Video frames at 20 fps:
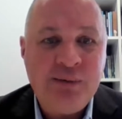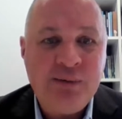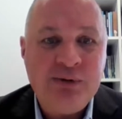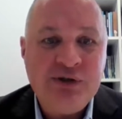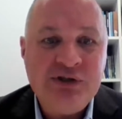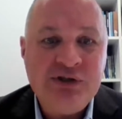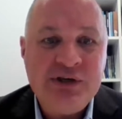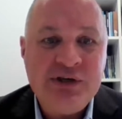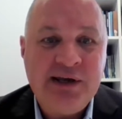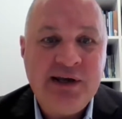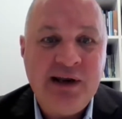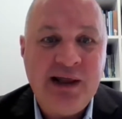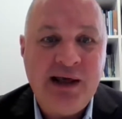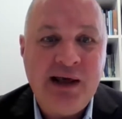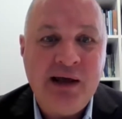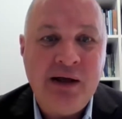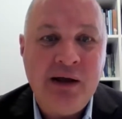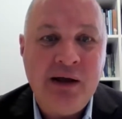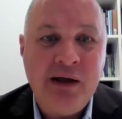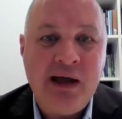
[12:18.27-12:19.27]
In
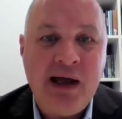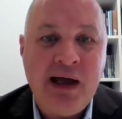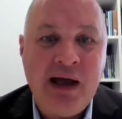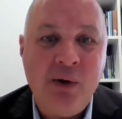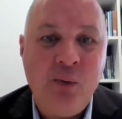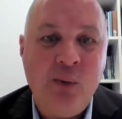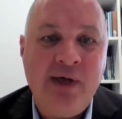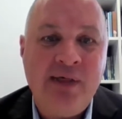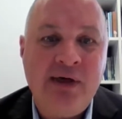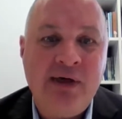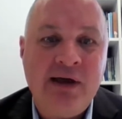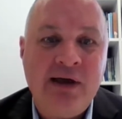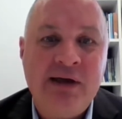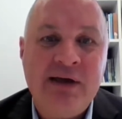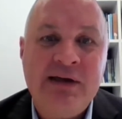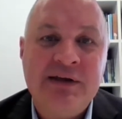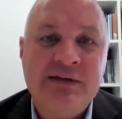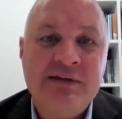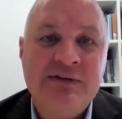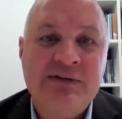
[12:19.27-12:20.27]
particular, whether
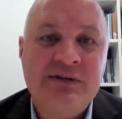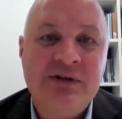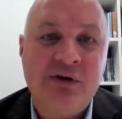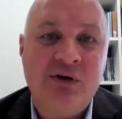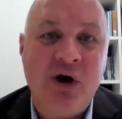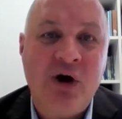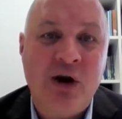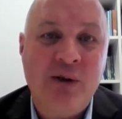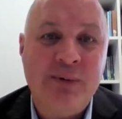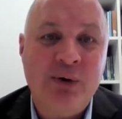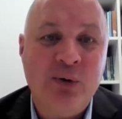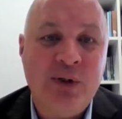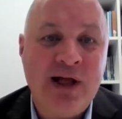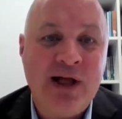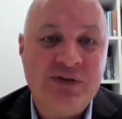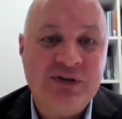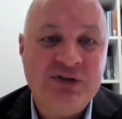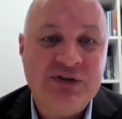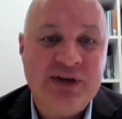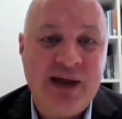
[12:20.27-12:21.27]
its economy will
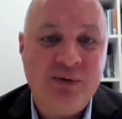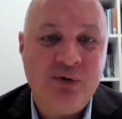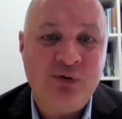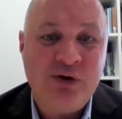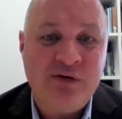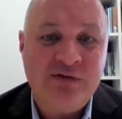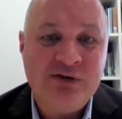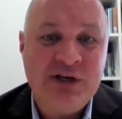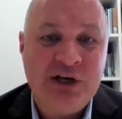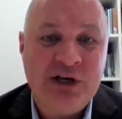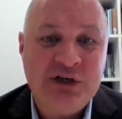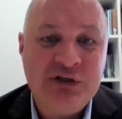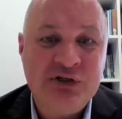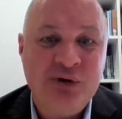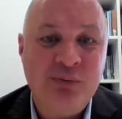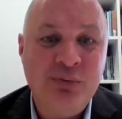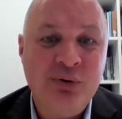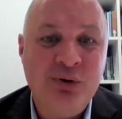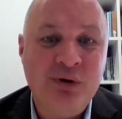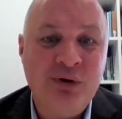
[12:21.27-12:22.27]
have the same
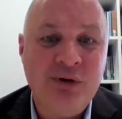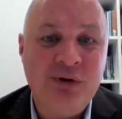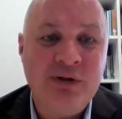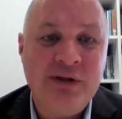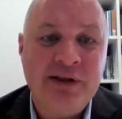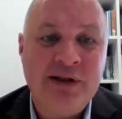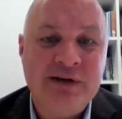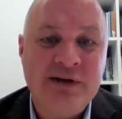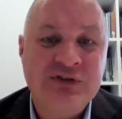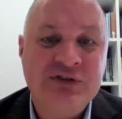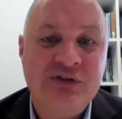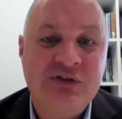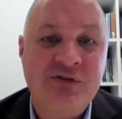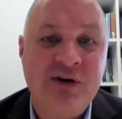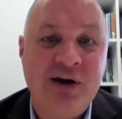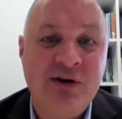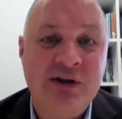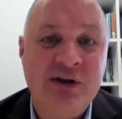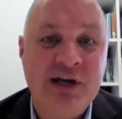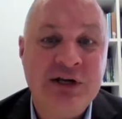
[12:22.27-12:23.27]
gravitational pull that is the
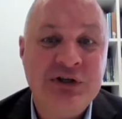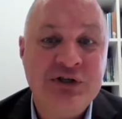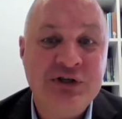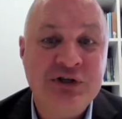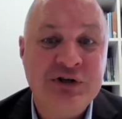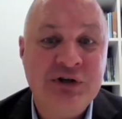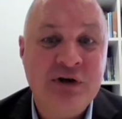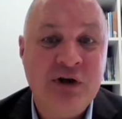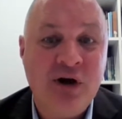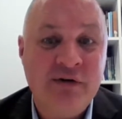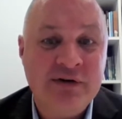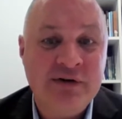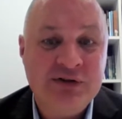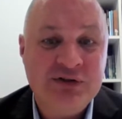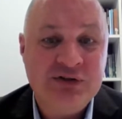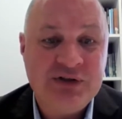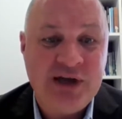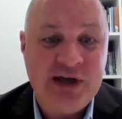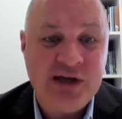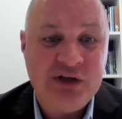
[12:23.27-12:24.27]
foundation of
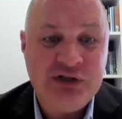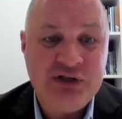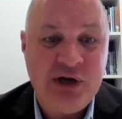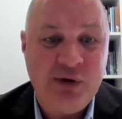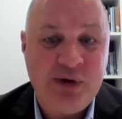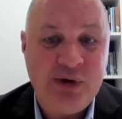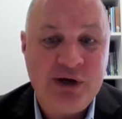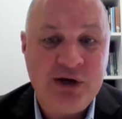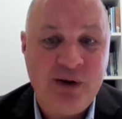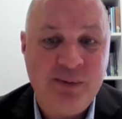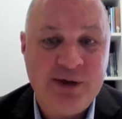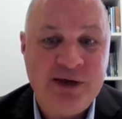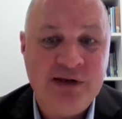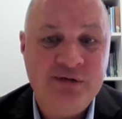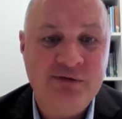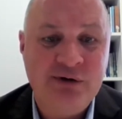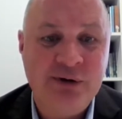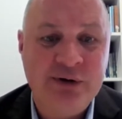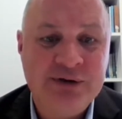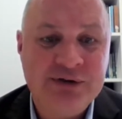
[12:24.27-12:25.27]
its geoeconomic
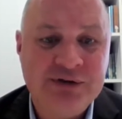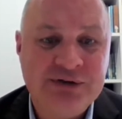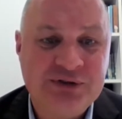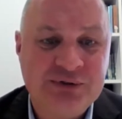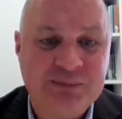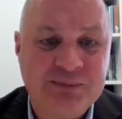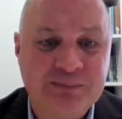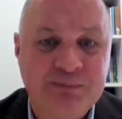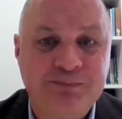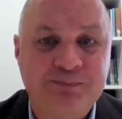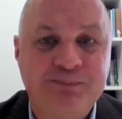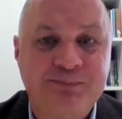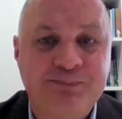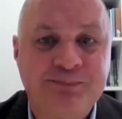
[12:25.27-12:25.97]
influence.